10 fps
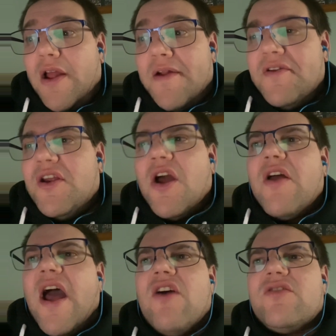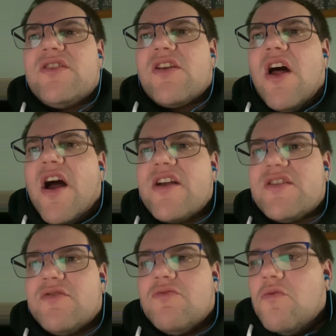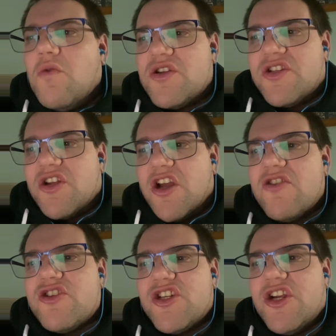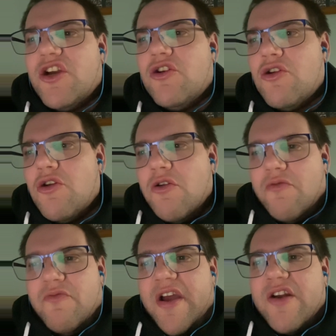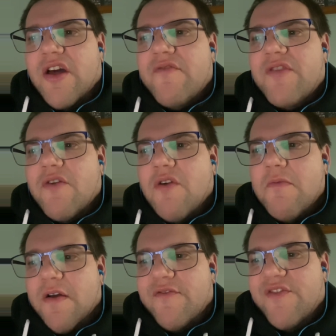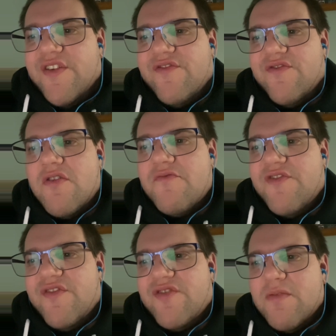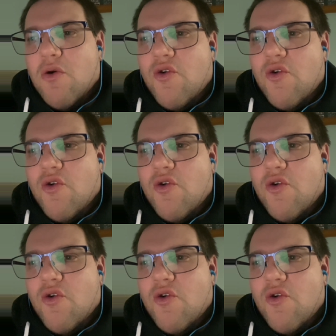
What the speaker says: you know, Alistair Clarkson wasn't coaching. In round 11, they won by 53